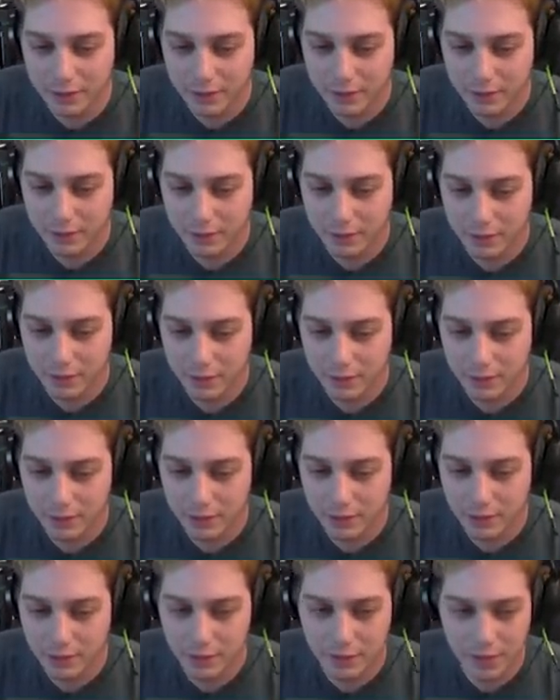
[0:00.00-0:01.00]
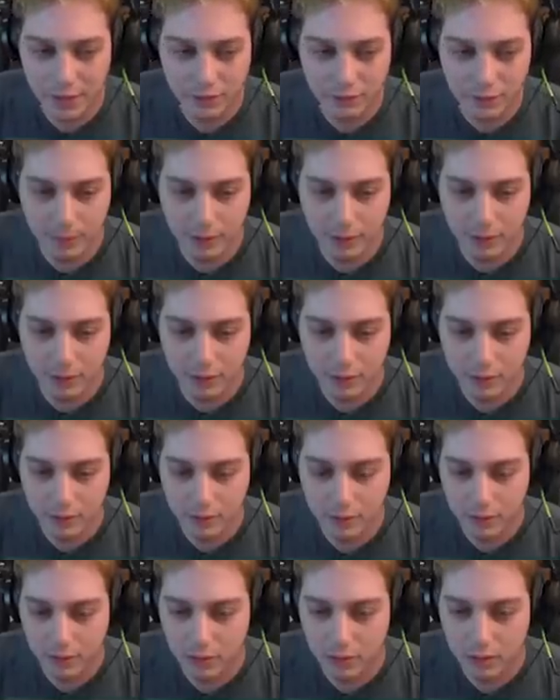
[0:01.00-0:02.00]
Save you. Oh, I'm in nice fit.
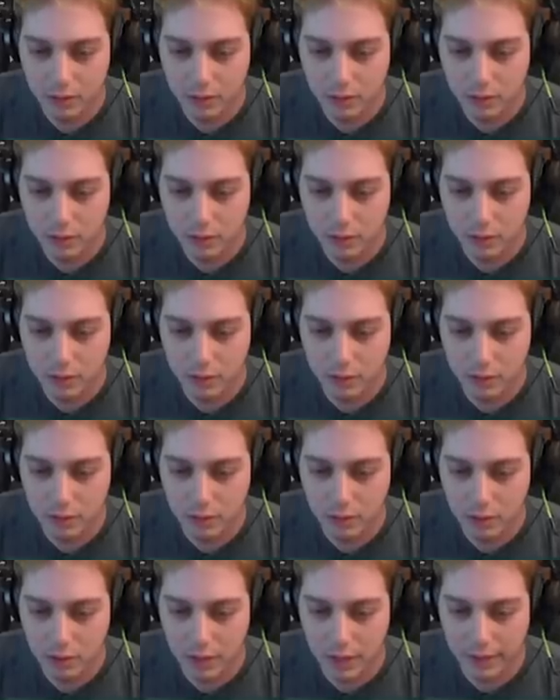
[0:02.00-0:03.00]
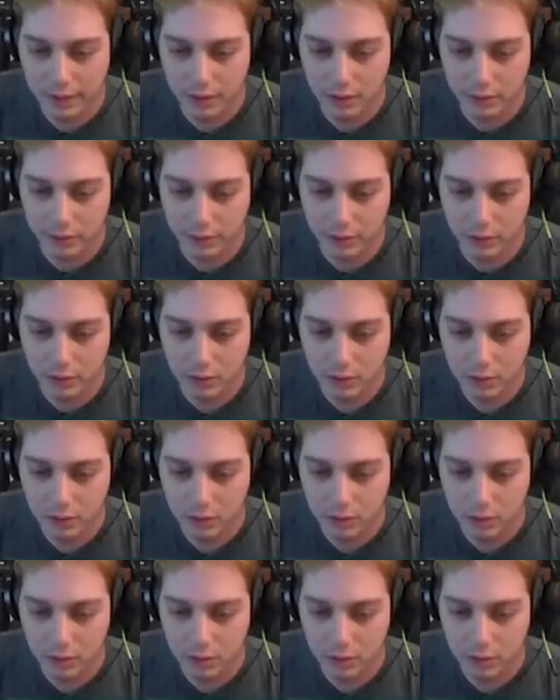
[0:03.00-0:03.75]
I killed it.